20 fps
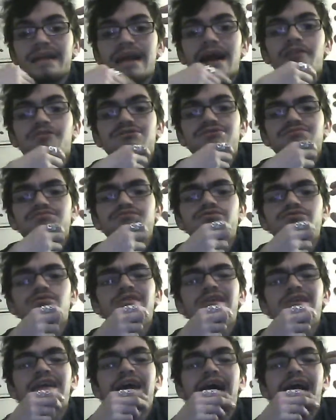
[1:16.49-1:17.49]
I was
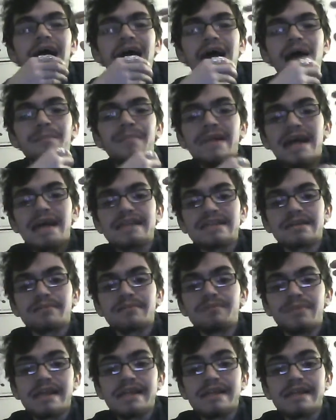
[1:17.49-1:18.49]
really happy as can
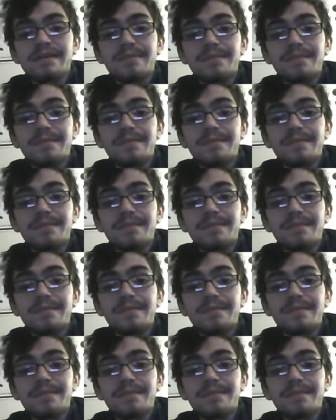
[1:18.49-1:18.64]
be.